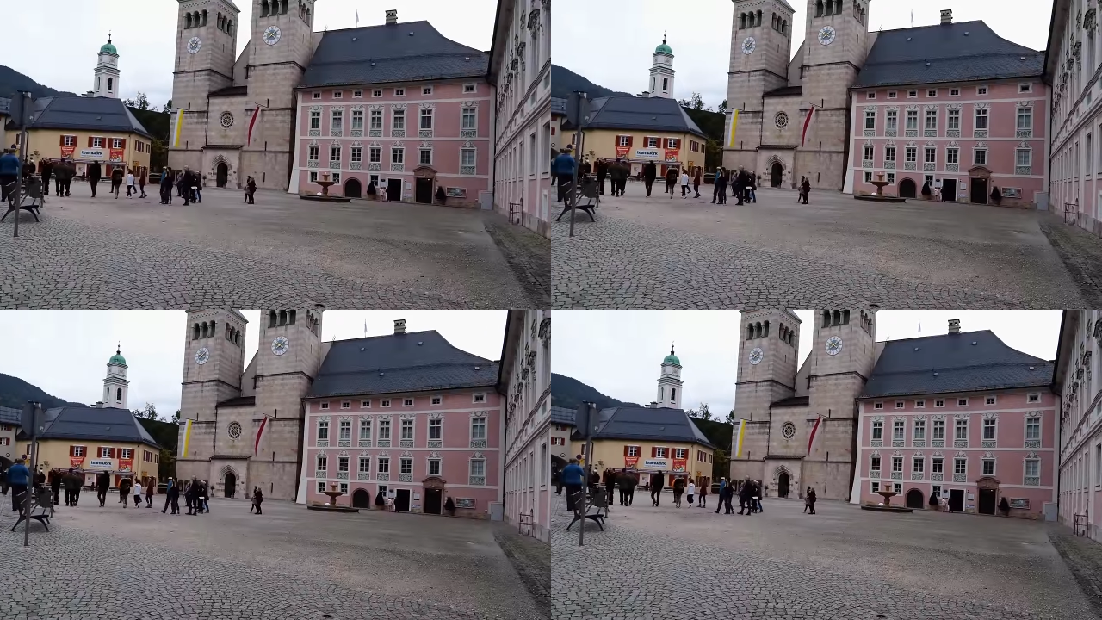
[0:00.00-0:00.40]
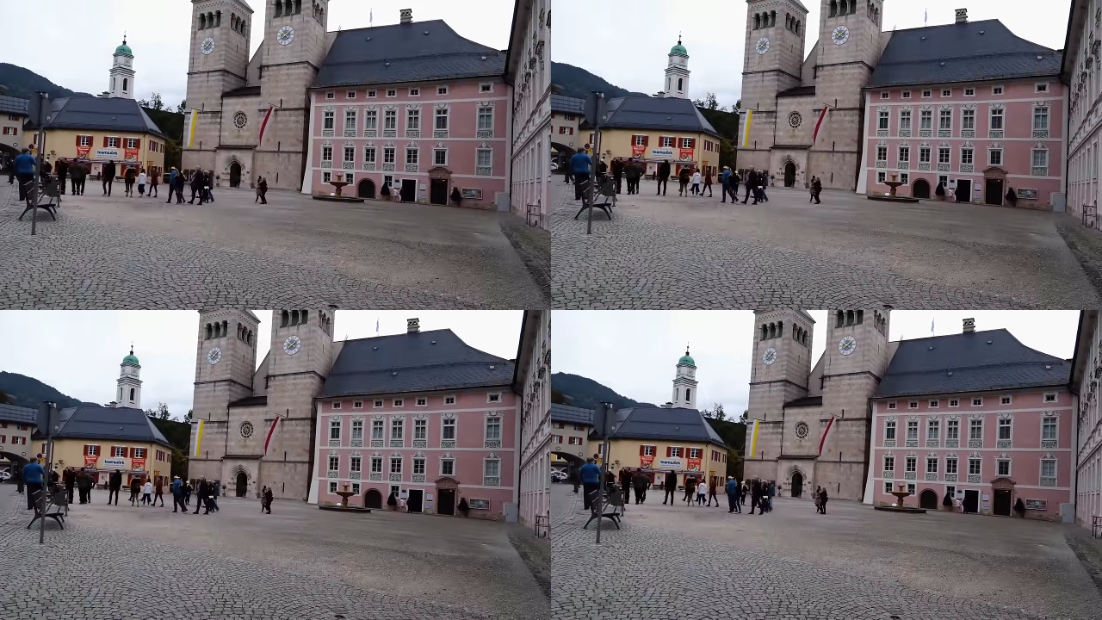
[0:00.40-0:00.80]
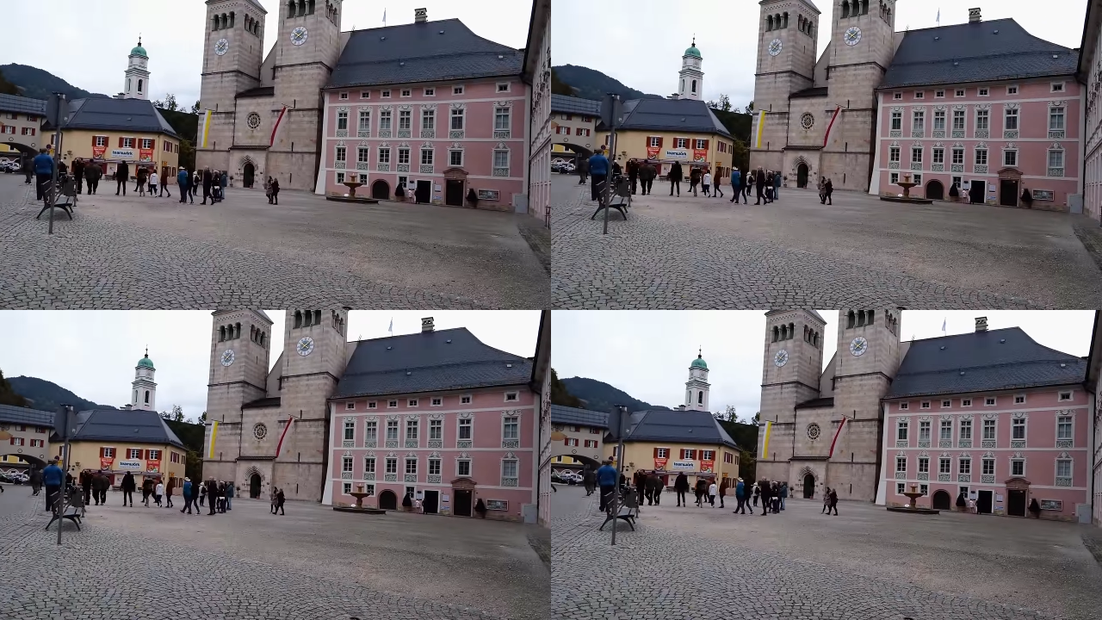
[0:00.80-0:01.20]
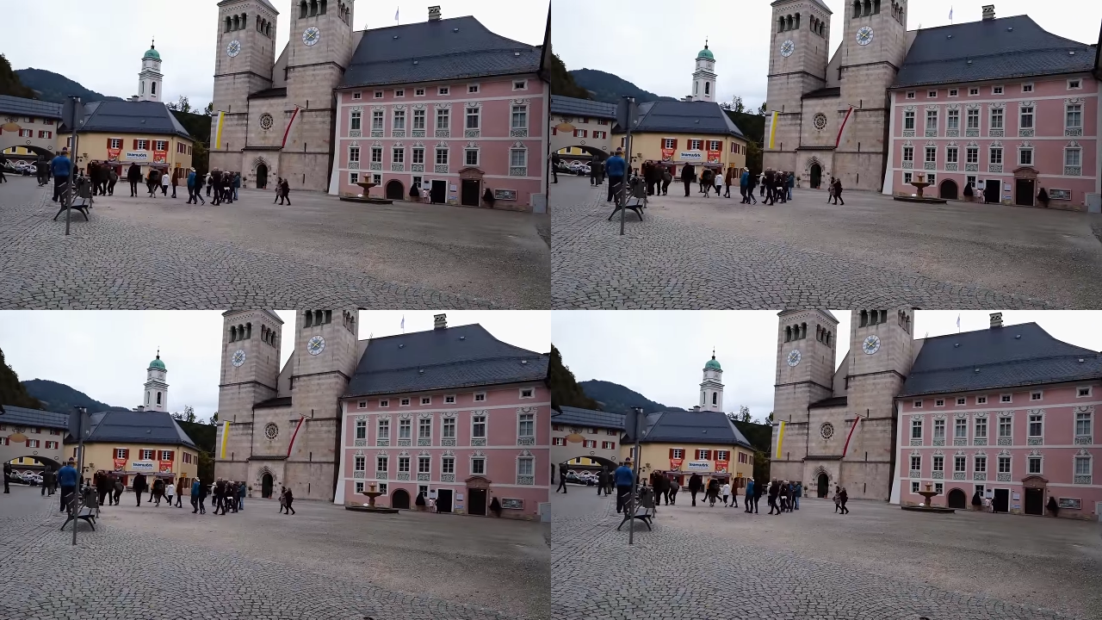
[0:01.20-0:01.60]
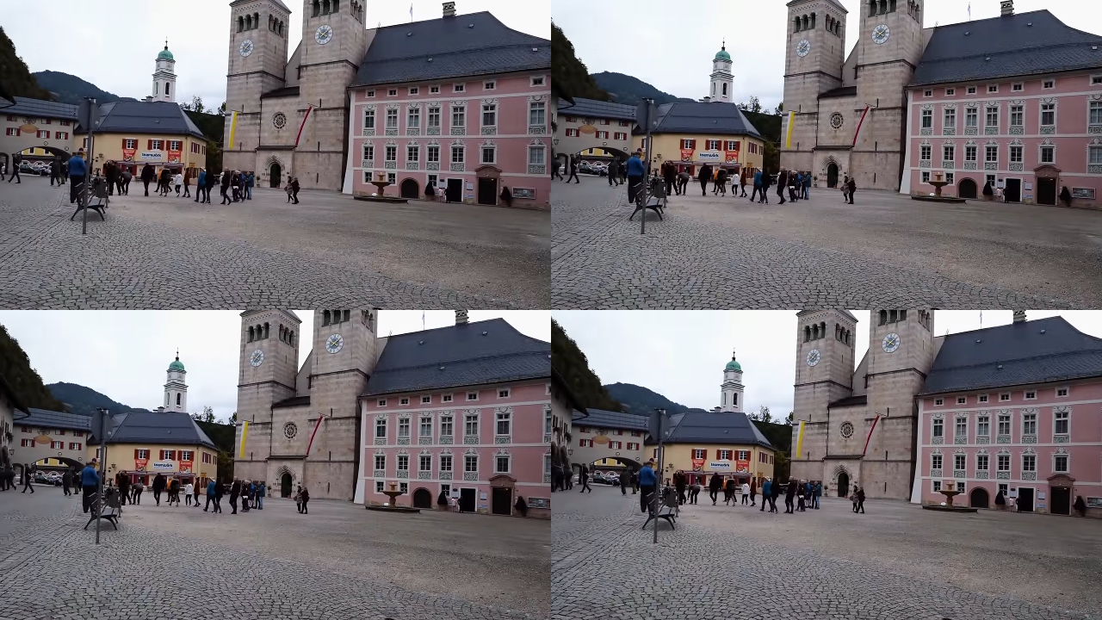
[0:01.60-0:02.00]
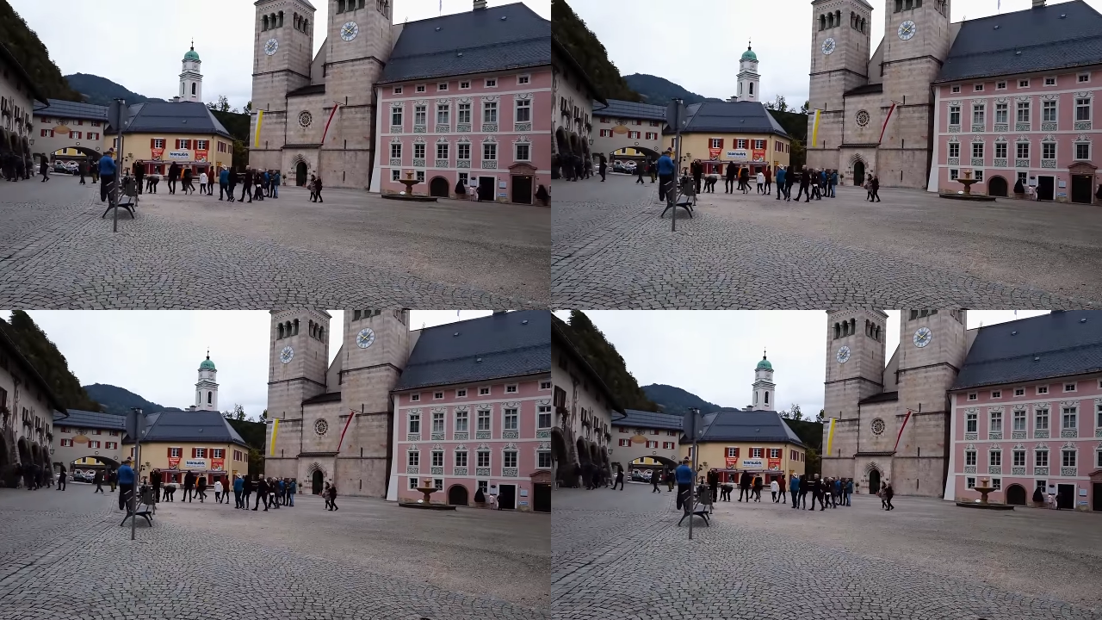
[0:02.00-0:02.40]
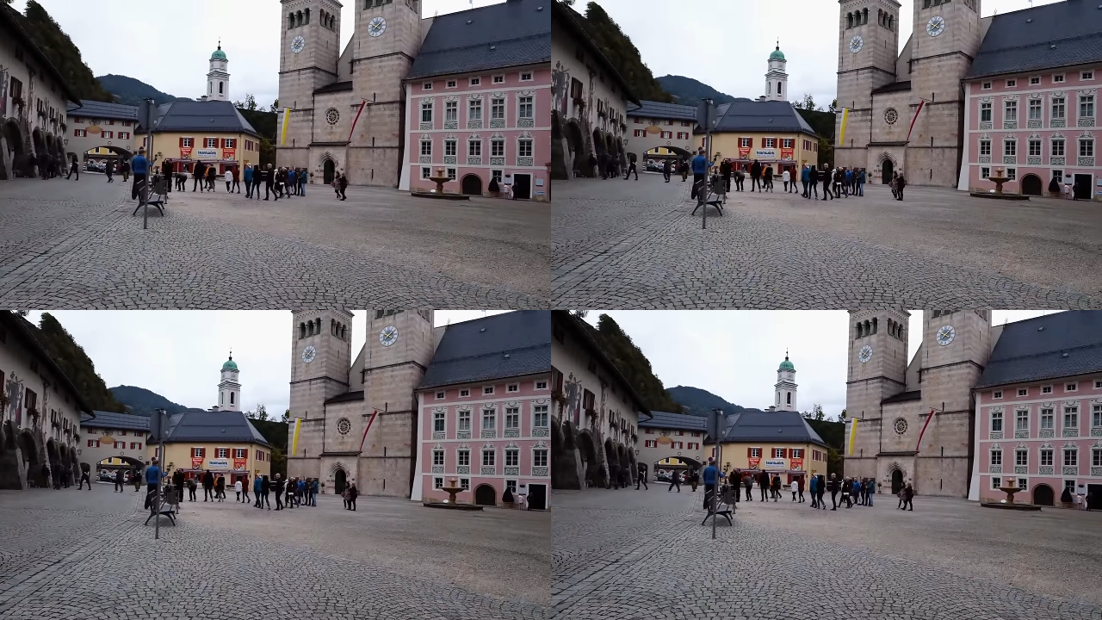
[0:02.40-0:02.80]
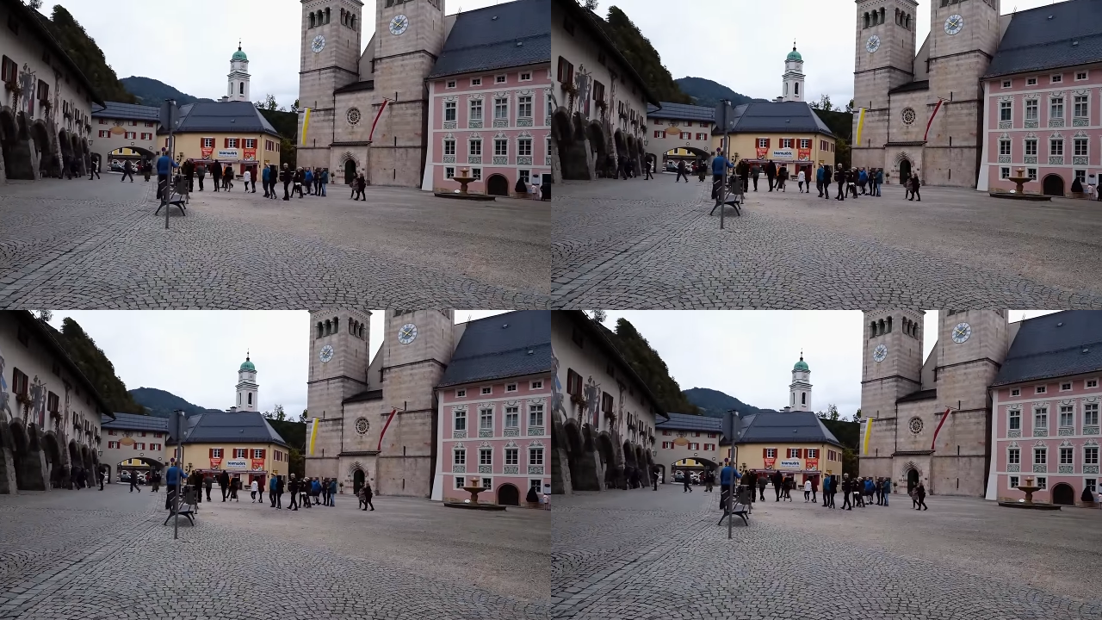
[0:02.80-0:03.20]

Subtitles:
Nobody's mouth can be seen.